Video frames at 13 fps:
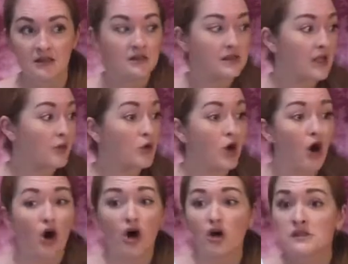They were
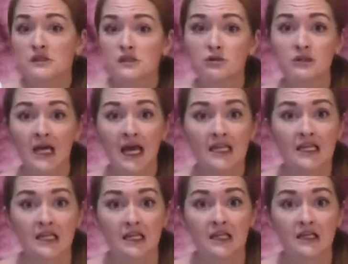all so
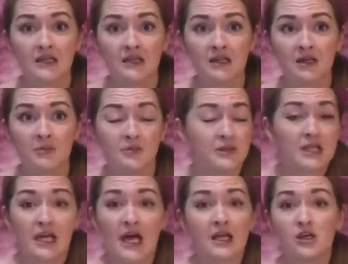tiny, but
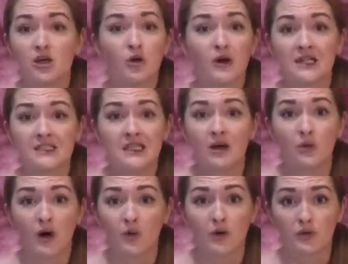they had no idea
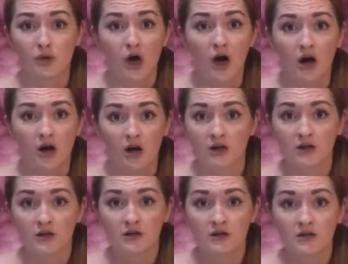what went wrong.
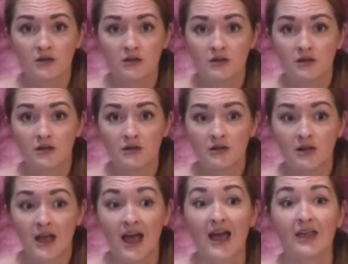
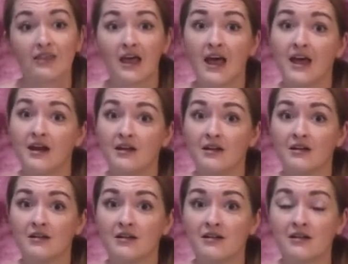And then,
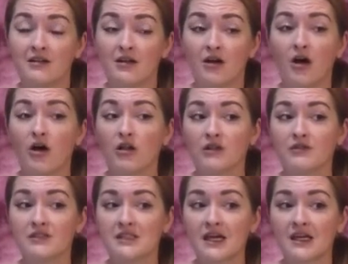all of a
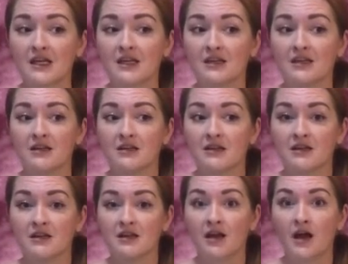sudden,
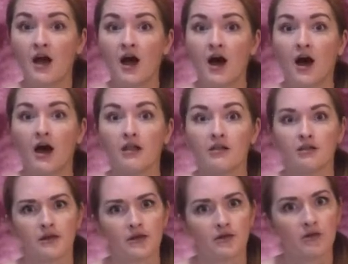a
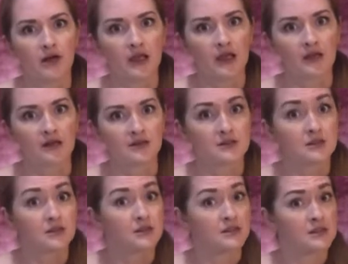little ant,
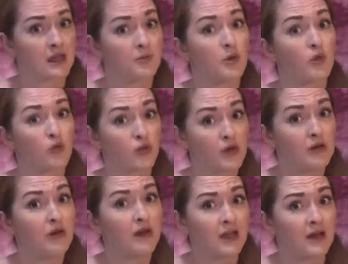this time a
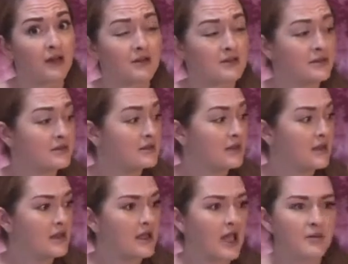real ant,
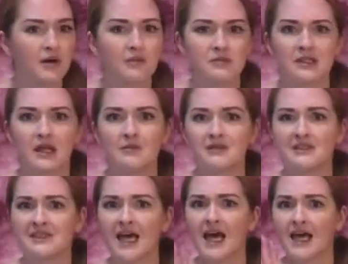came up to them and
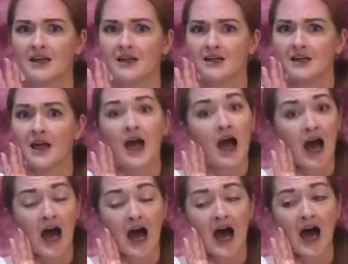said,
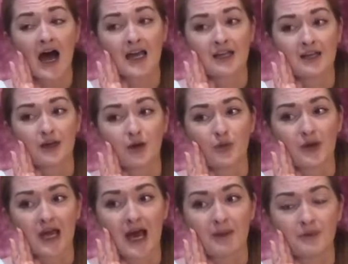"I know what
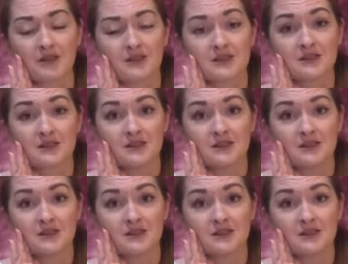happened."